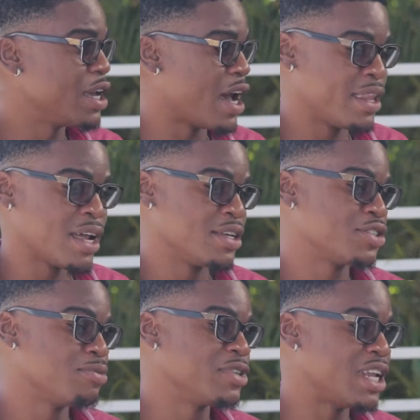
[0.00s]
Yeah, and that is
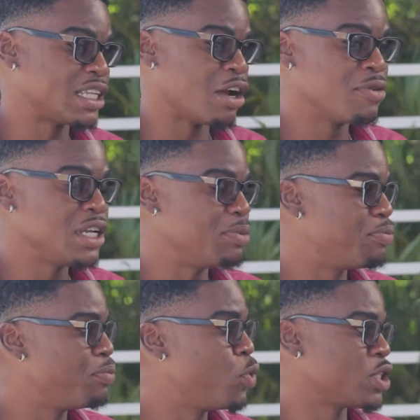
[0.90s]
something that I really
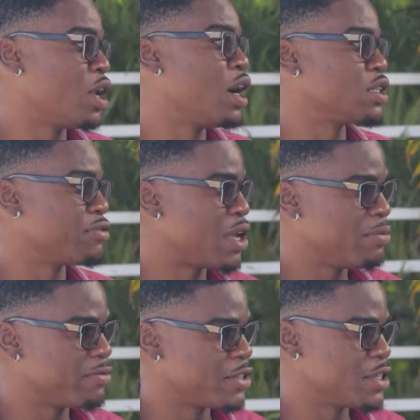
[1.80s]
put a lot of
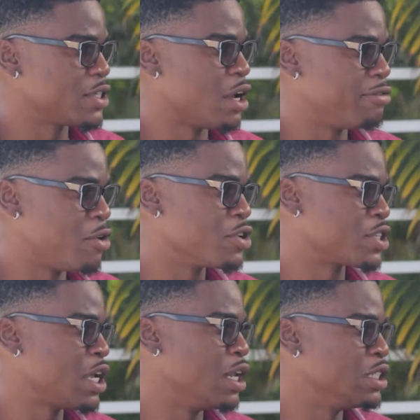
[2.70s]
emphasis on,
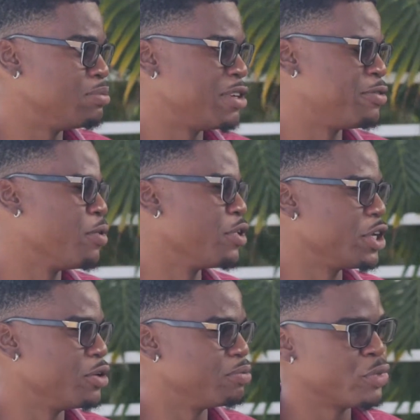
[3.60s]
functionality before
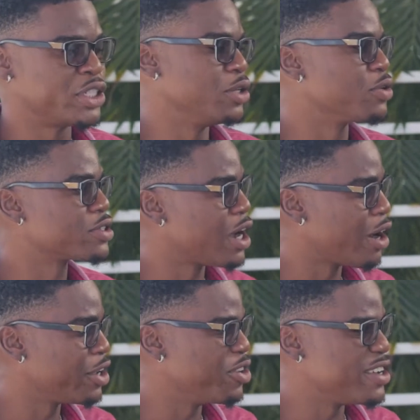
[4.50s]
pretty looks
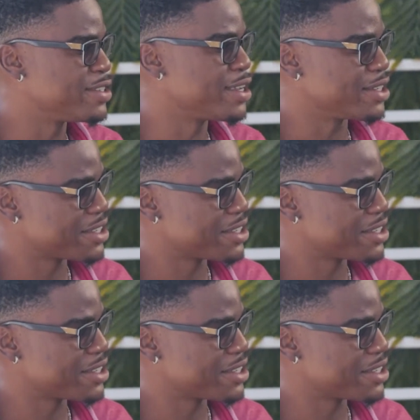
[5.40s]
are aesthetics.